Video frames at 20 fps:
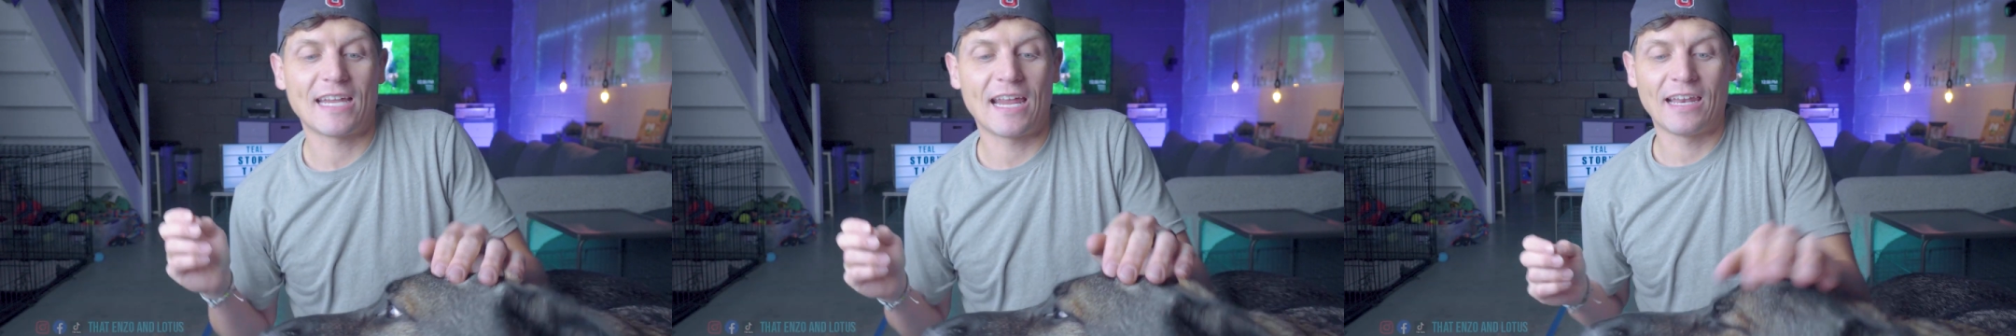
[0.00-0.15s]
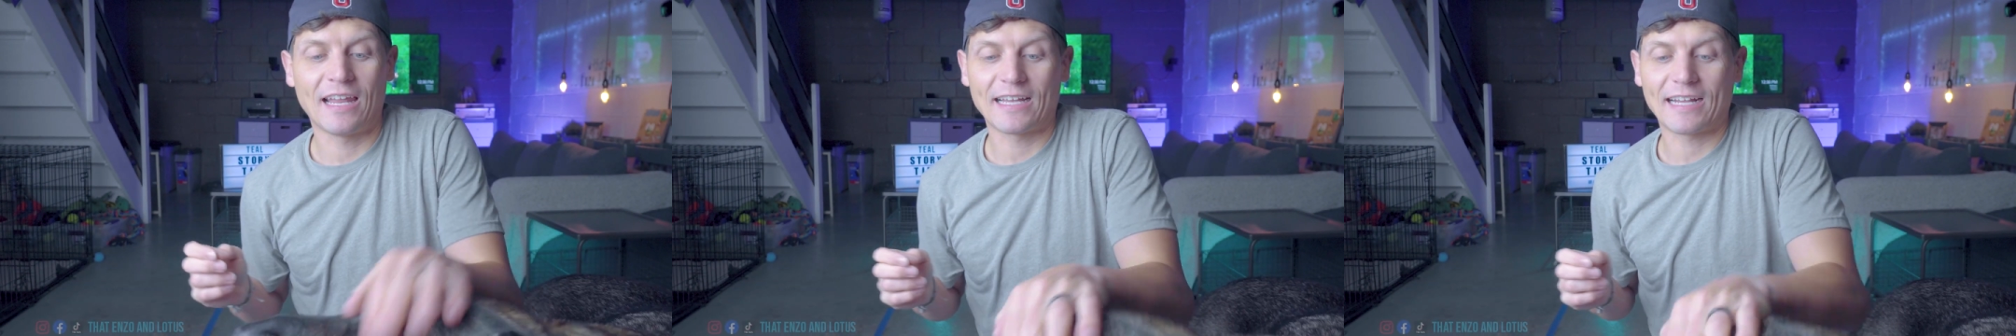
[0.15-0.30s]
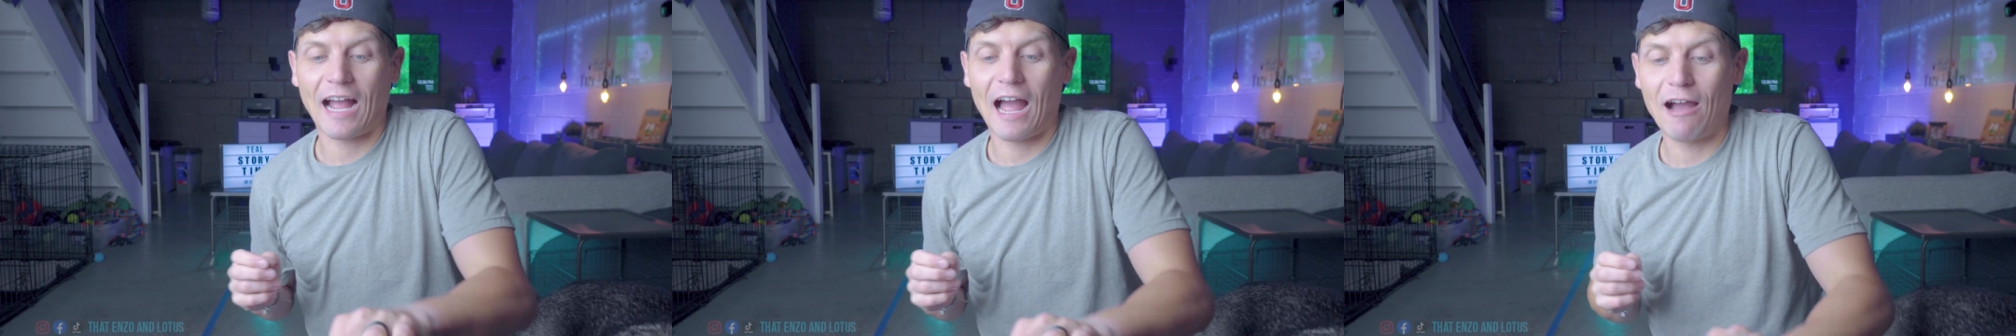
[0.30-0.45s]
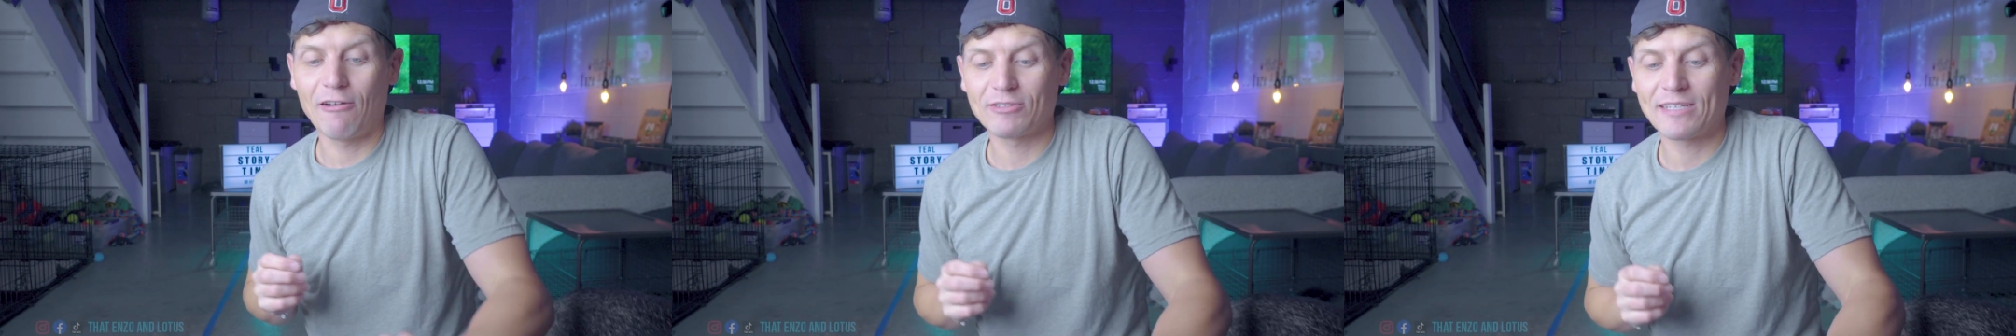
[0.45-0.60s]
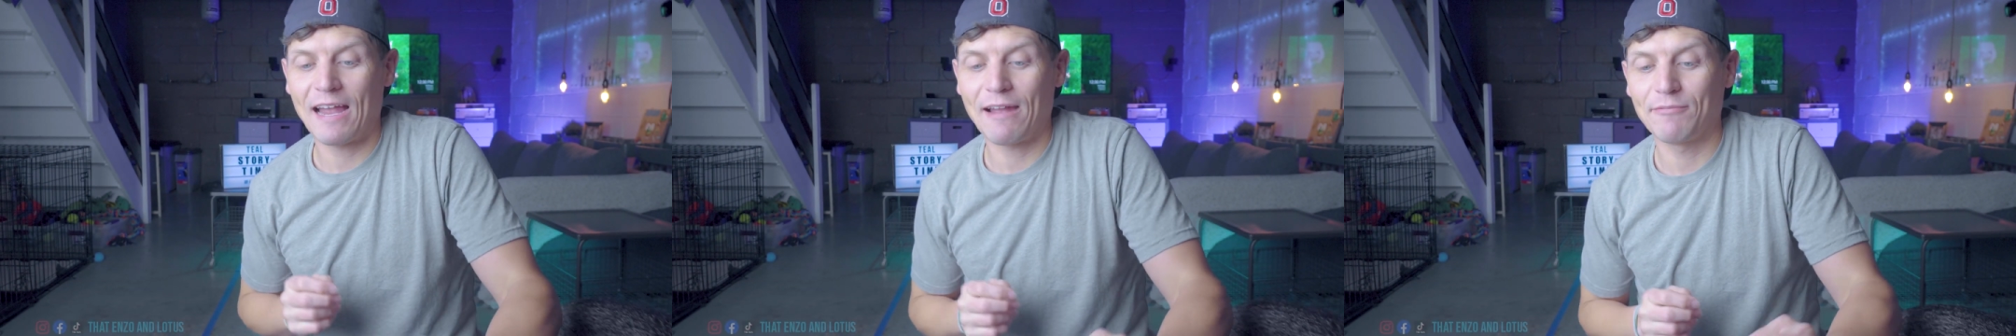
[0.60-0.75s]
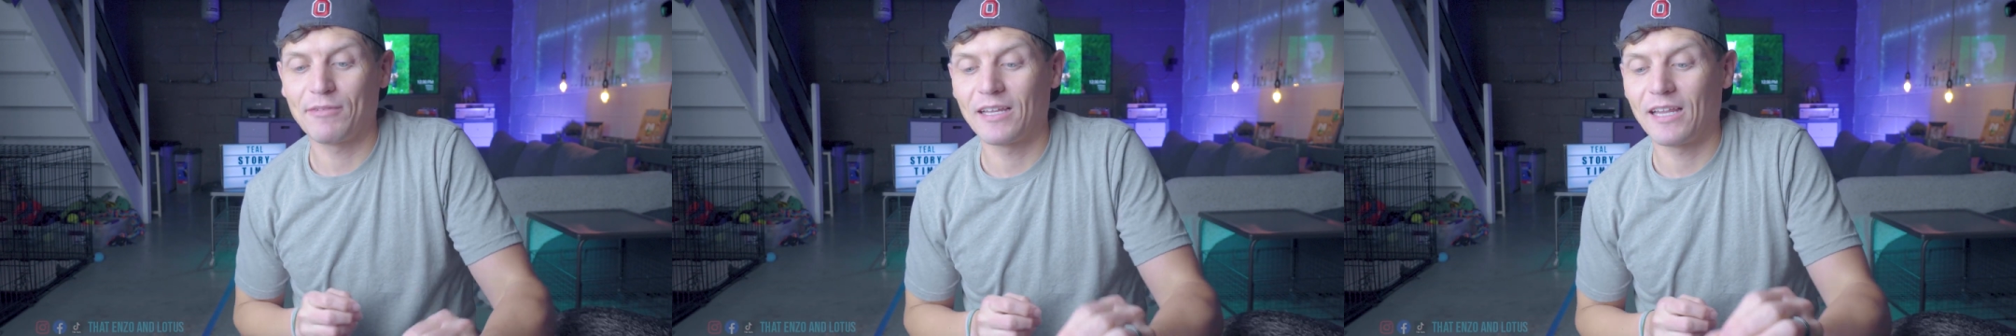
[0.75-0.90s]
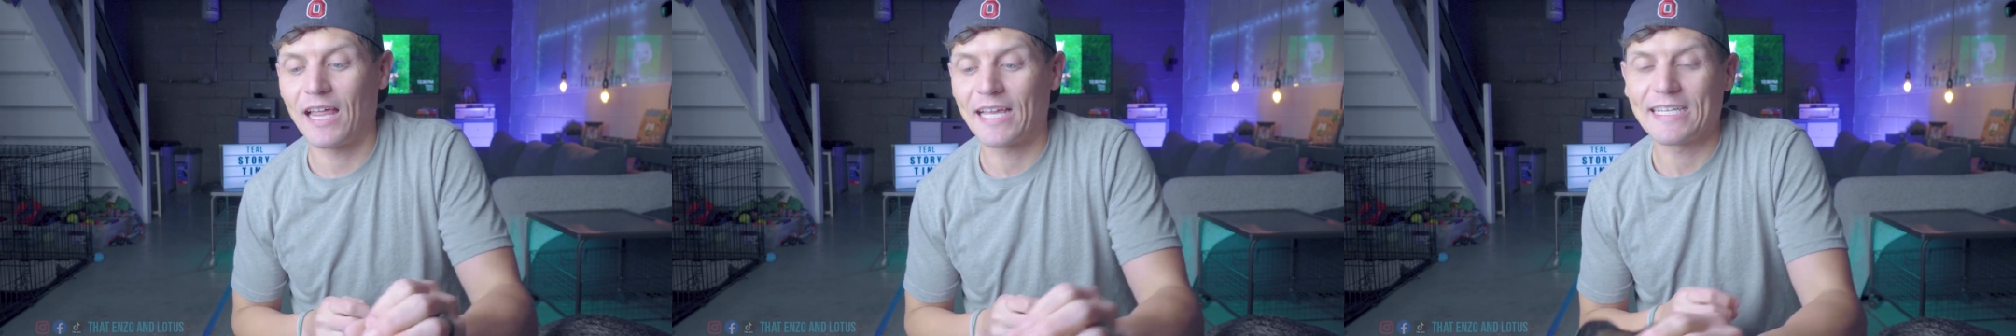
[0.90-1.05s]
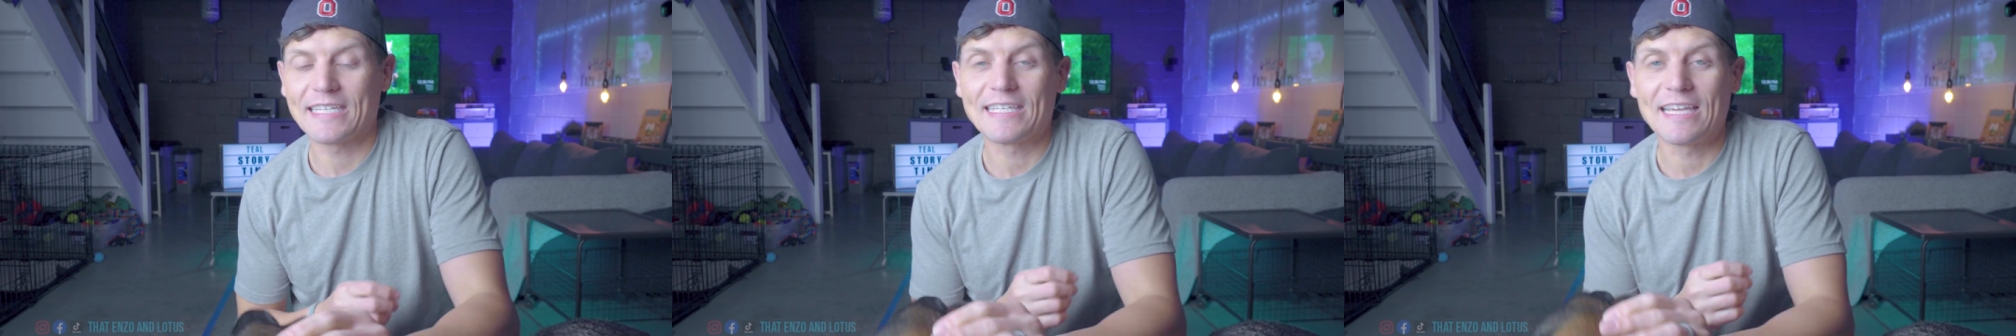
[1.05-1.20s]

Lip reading: and like I was having to like